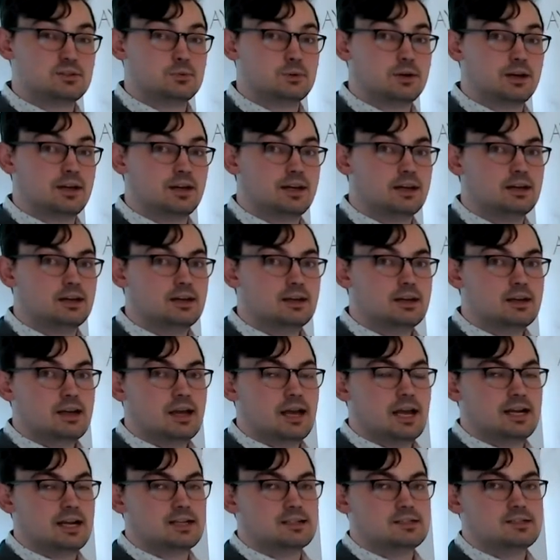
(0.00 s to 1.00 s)
way.
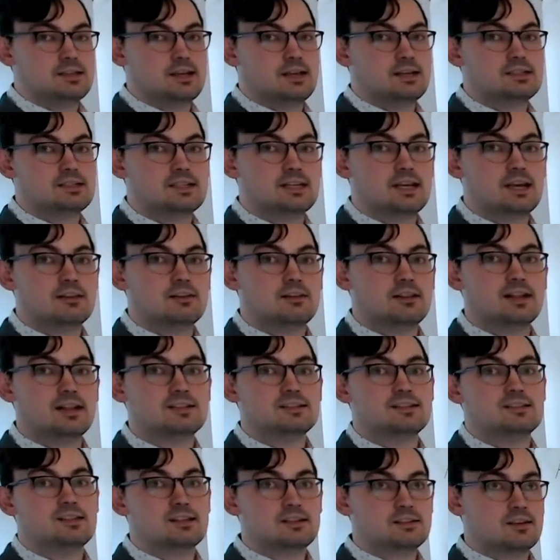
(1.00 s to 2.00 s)
I could say together
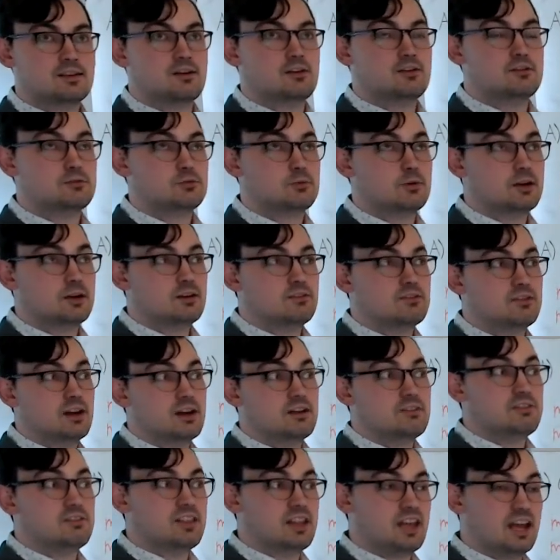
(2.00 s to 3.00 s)
that's
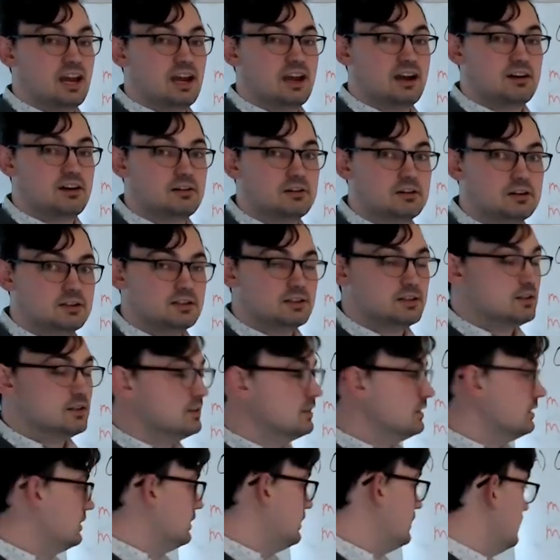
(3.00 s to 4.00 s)
625 thou,
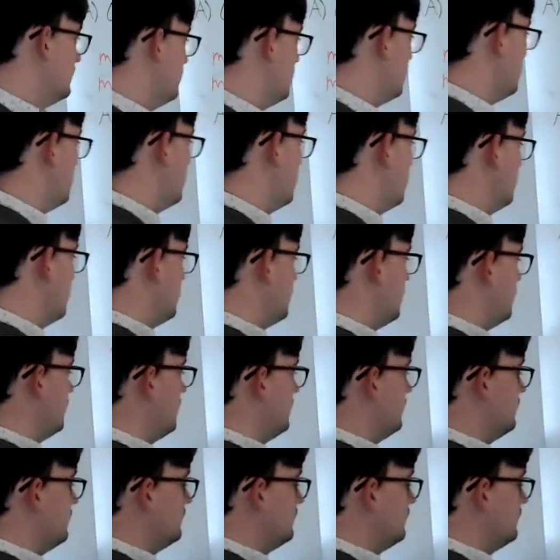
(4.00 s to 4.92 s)
or